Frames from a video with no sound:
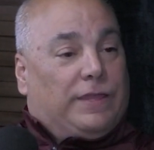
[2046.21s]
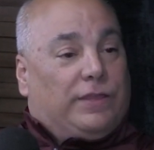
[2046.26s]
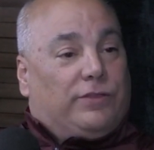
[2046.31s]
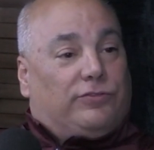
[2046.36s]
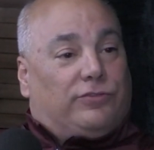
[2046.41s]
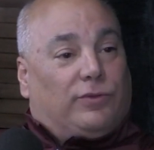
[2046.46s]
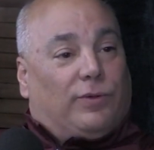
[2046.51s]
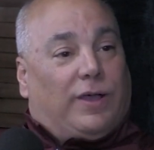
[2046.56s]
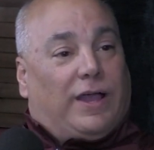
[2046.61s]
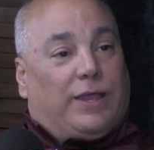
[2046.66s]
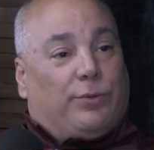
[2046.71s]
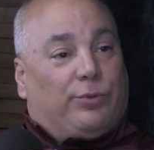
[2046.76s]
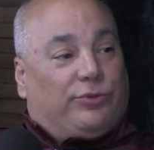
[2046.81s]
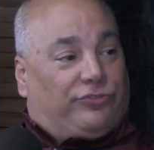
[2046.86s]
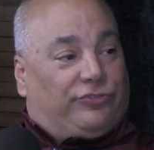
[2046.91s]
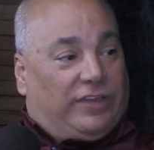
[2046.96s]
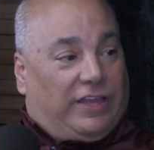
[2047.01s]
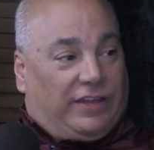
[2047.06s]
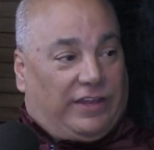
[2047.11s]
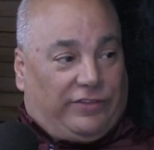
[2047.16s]
So I always
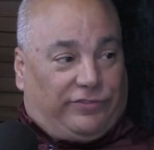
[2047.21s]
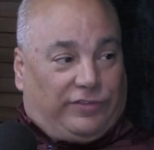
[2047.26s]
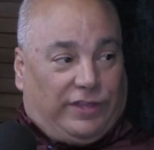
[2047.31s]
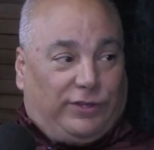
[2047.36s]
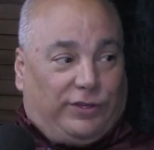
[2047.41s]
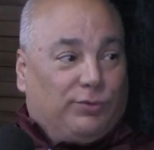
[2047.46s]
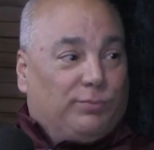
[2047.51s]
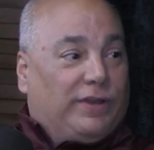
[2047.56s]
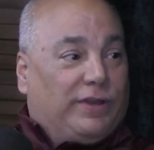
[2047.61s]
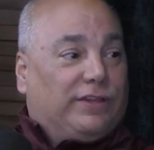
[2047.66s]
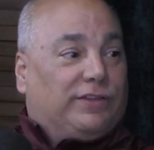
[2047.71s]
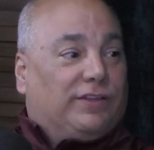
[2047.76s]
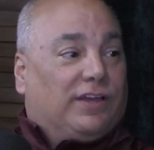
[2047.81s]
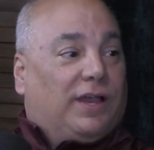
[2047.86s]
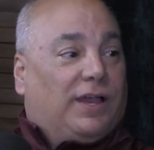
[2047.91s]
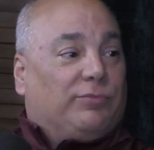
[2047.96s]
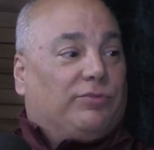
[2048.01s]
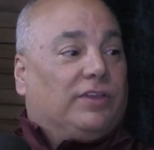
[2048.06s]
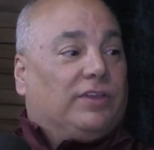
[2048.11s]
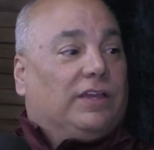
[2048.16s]
said, and I said to you many
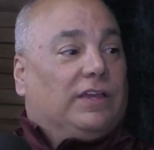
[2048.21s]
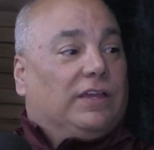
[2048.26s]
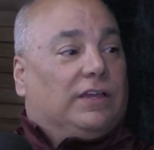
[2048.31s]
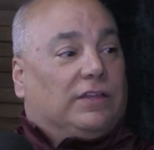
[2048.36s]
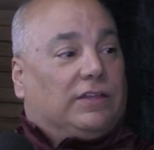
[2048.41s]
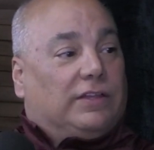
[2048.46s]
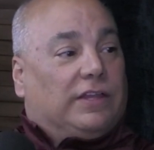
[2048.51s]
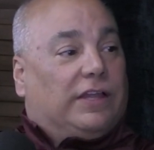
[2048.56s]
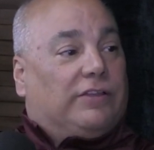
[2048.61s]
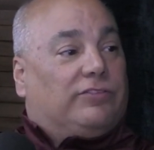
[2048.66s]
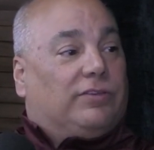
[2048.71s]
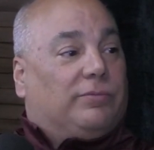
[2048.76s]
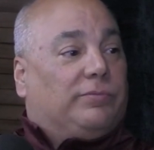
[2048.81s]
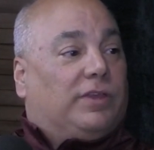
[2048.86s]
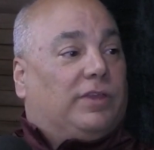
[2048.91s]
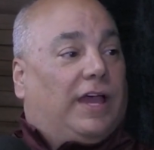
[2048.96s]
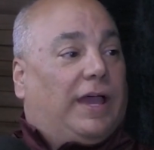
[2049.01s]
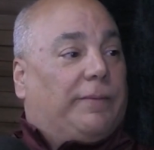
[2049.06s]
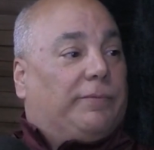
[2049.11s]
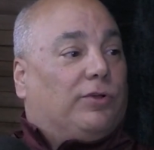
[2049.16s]
times, let some
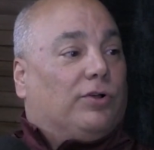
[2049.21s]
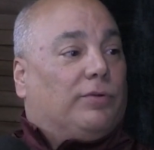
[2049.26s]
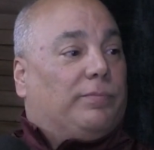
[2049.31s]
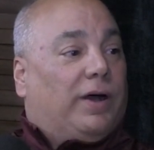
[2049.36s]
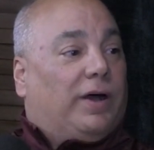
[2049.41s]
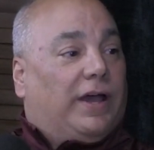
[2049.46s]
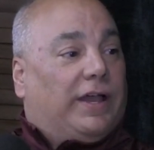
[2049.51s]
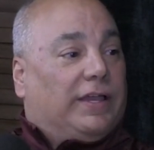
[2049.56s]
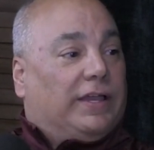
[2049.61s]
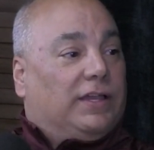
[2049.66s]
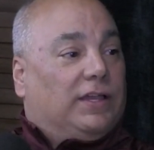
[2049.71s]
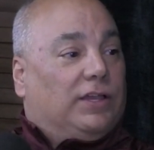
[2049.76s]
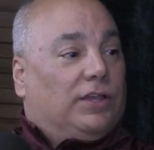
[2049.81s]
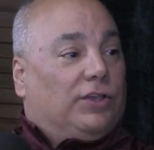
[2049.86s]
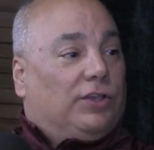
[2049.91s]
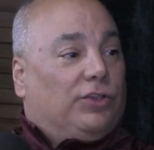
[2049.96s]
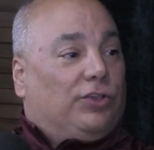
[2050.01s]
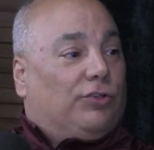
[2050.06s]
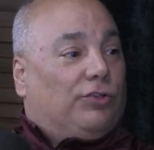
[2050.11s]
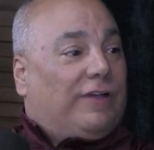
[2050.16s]
time go by.
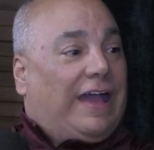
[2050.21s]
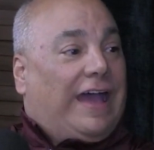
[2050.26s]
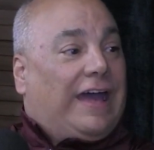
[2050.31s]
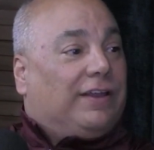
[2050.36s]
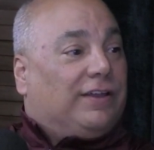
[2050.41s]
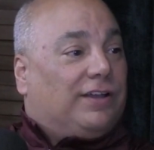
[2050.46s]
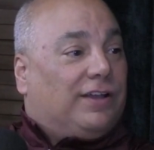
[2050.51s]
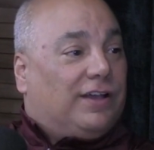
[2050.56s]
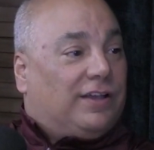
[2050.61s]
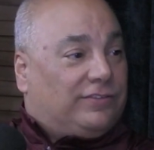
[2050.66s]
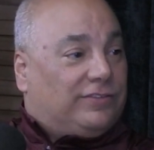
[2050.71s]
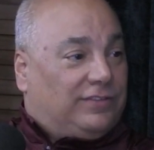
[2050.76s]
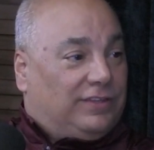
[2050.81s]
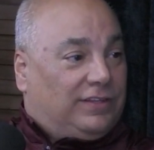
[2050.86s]
You're out of custody.